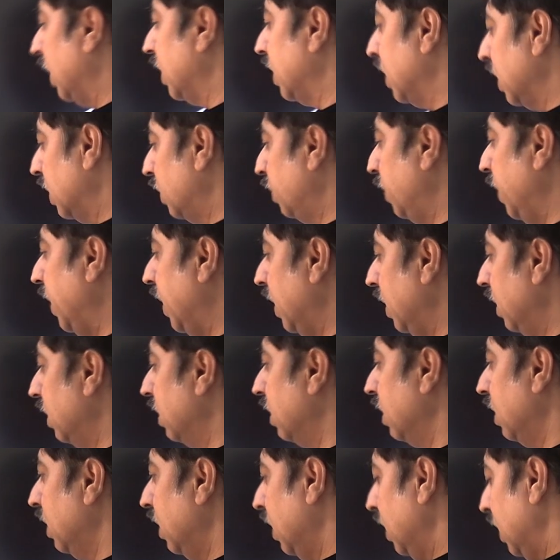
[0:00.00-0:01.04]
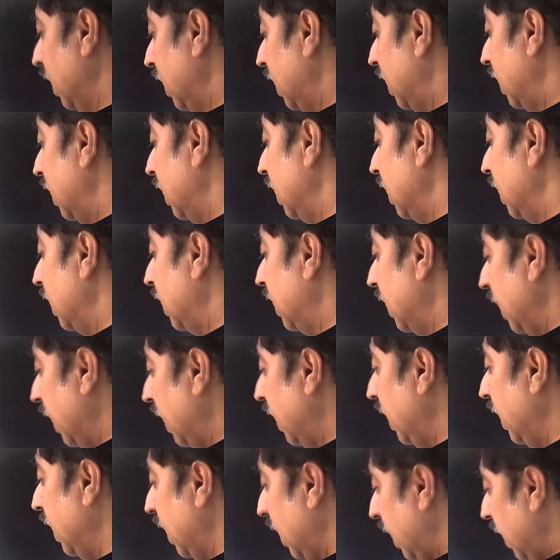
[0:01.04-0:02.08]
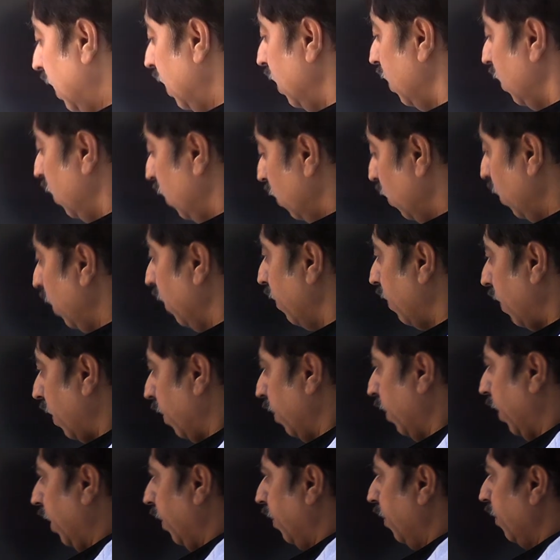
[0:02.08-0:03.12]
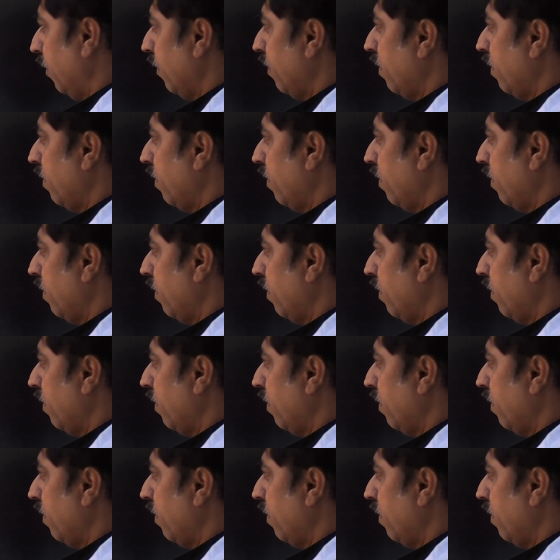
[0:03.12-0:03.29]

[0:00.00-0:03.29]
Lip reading: Its speed is changing uniformly.